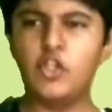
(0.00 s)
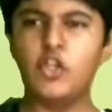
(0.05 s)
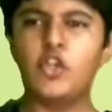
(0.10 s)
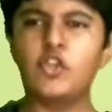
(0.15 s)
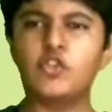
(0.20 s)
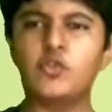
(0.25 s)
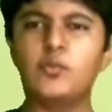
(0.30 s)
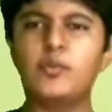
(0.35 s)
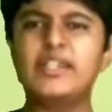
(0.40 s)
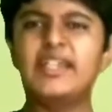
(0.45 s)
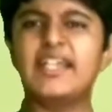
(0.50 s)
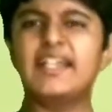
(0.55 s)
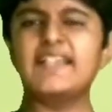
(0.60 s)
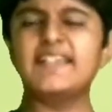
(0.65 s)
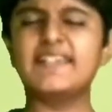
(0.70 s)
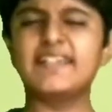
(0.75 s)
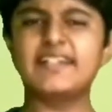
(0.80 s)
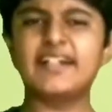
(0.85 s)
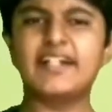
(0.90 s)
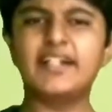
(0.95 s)
So we can
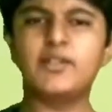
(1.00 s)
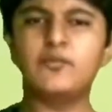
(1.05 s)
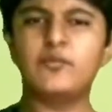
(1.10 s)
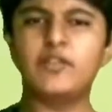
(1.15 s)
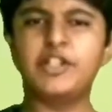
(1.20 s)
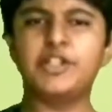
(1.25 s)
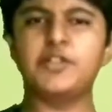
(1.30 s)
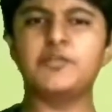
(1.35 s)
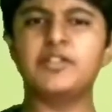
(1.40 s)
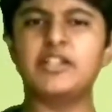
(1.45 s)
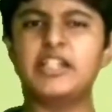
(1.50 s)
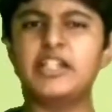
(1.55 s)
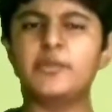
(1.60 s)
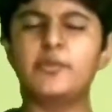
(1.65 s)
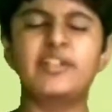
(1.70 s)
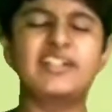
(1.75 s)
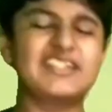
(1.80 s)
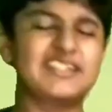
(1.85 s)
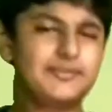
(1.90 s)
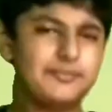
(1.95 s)
say that the weight of the
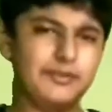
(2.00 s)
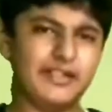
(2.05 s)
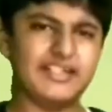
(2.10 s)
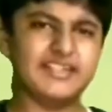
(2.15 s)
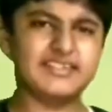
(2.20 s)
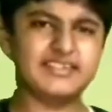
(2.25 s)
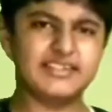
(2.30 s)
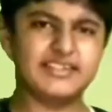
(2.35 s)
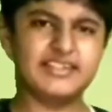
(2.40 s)
liquid displaced